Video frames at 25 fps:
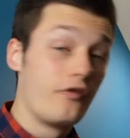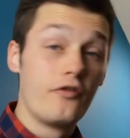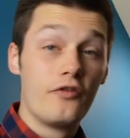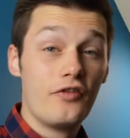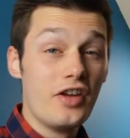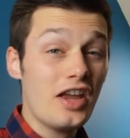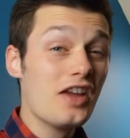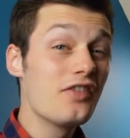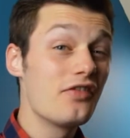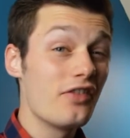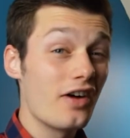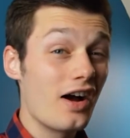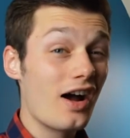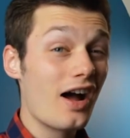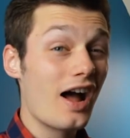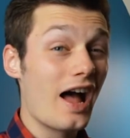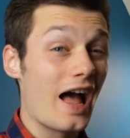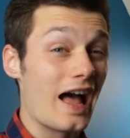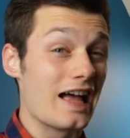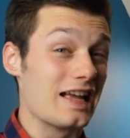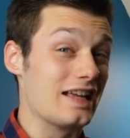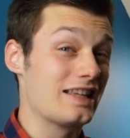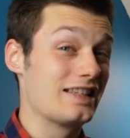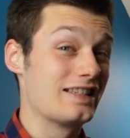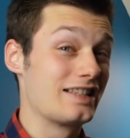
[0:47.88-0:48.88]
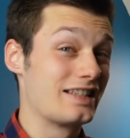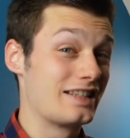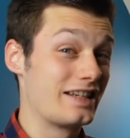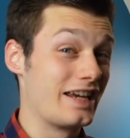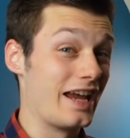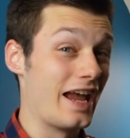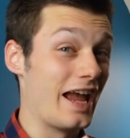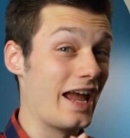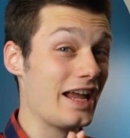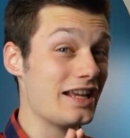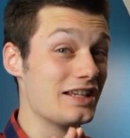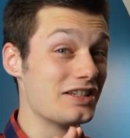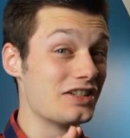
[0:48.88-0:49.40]
FIFA has
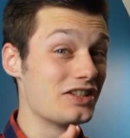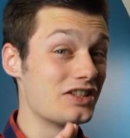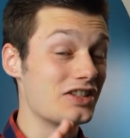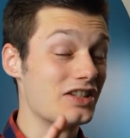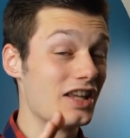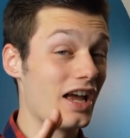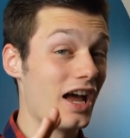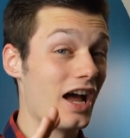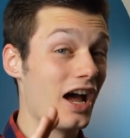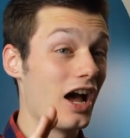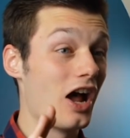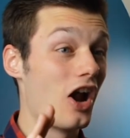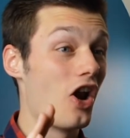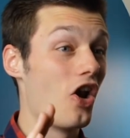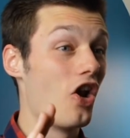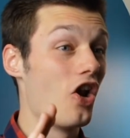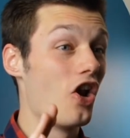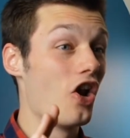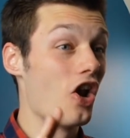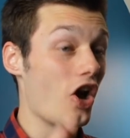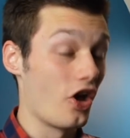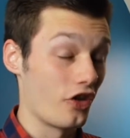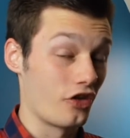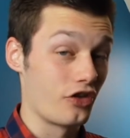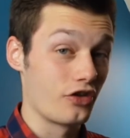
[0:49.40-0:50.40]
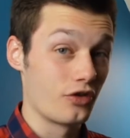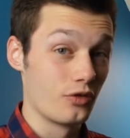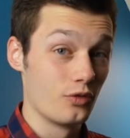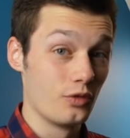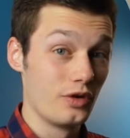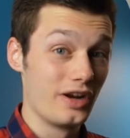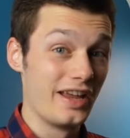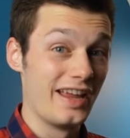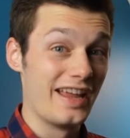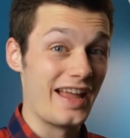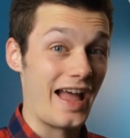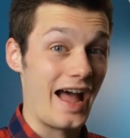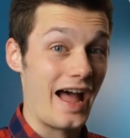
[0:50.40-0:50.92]
changed a lot.
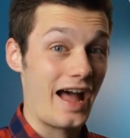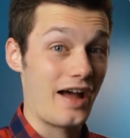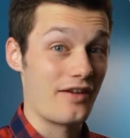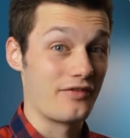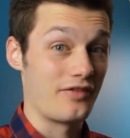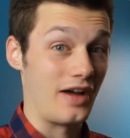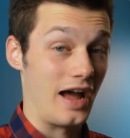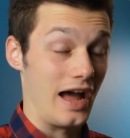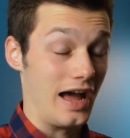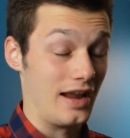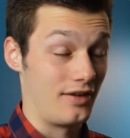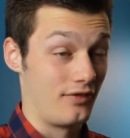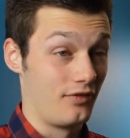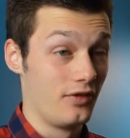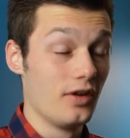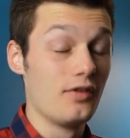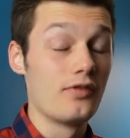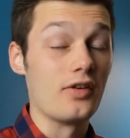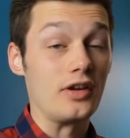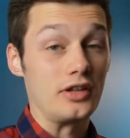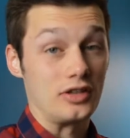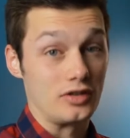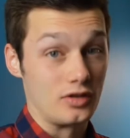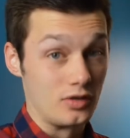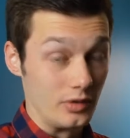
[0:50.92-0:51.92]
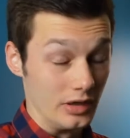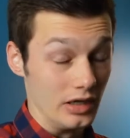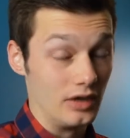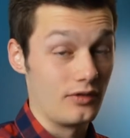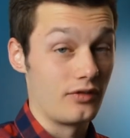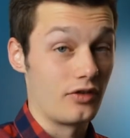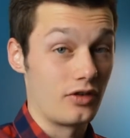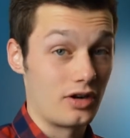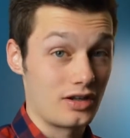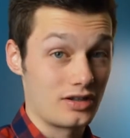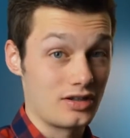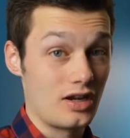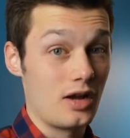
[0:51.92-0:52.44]
We have had FIFA Street,
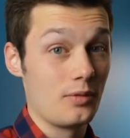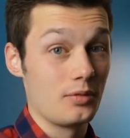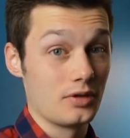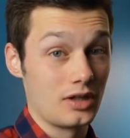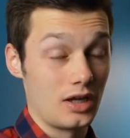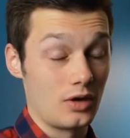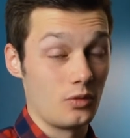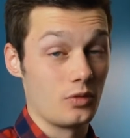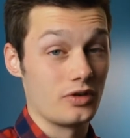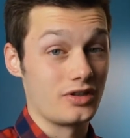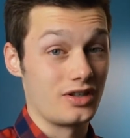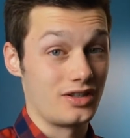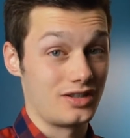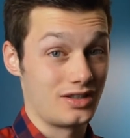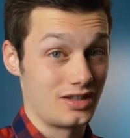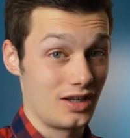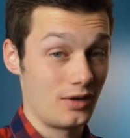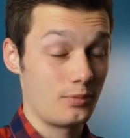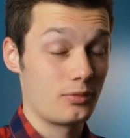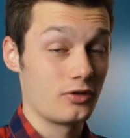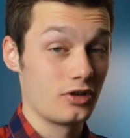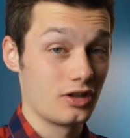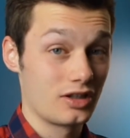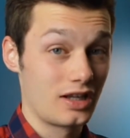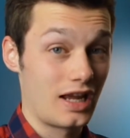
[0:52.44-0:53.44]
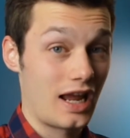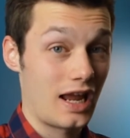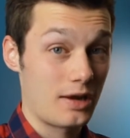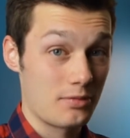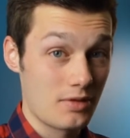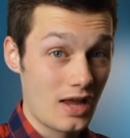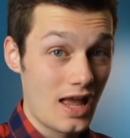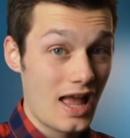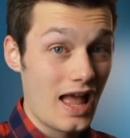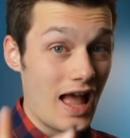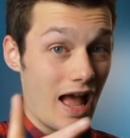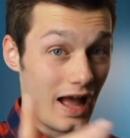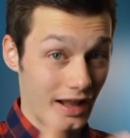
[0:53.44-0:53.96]
for example, that was a separate
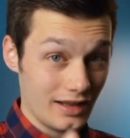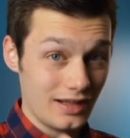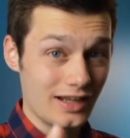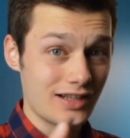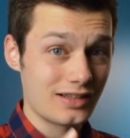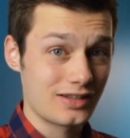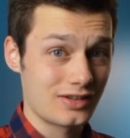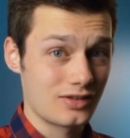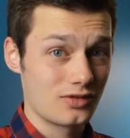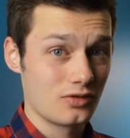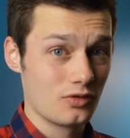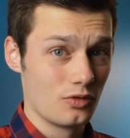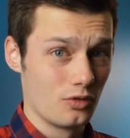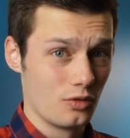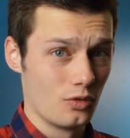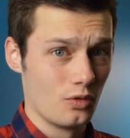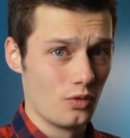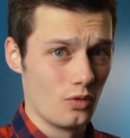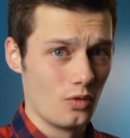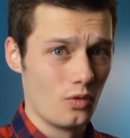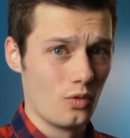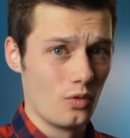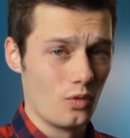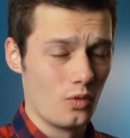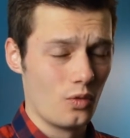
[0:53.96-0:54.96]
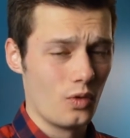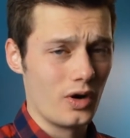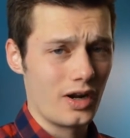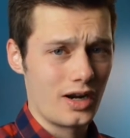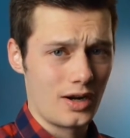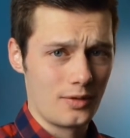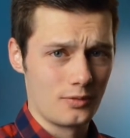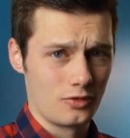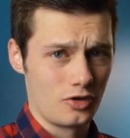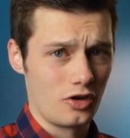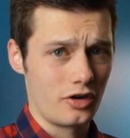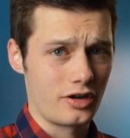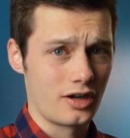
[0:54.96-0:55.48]
game, and that's what
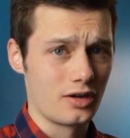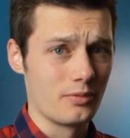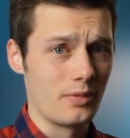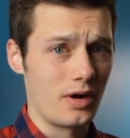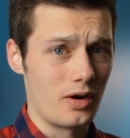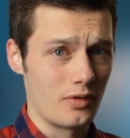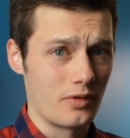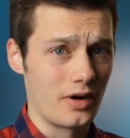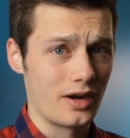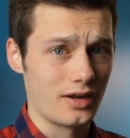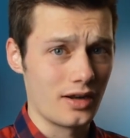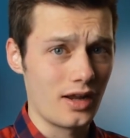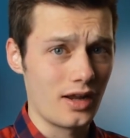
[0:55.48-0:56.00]
I'm talking about right